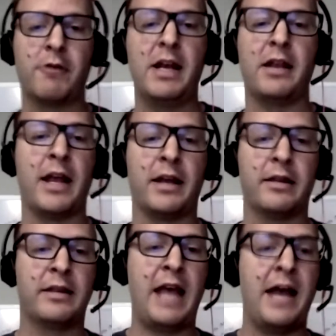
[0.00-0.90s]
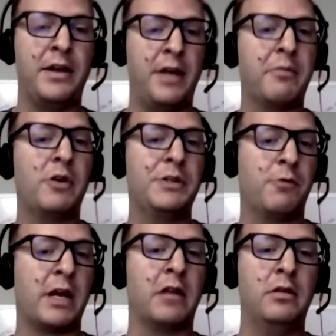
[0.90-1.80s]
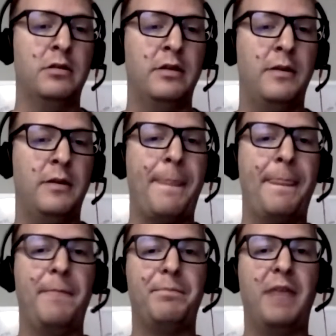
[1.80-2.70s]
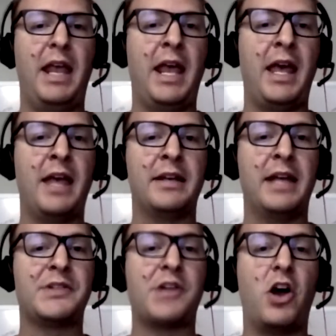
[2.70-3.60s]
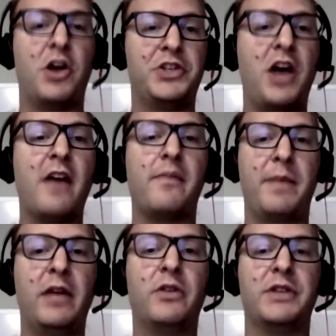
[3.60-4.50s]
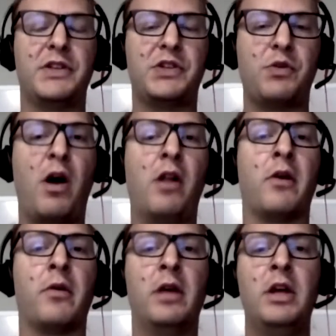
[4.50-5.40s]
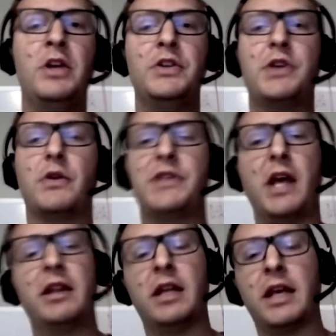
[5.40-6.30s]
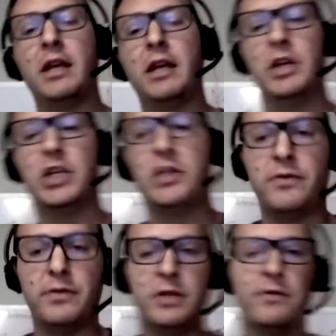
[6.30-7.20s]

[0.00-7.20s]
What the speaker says: like, that number is real and it's a tough pill to swallow. So suddenly you've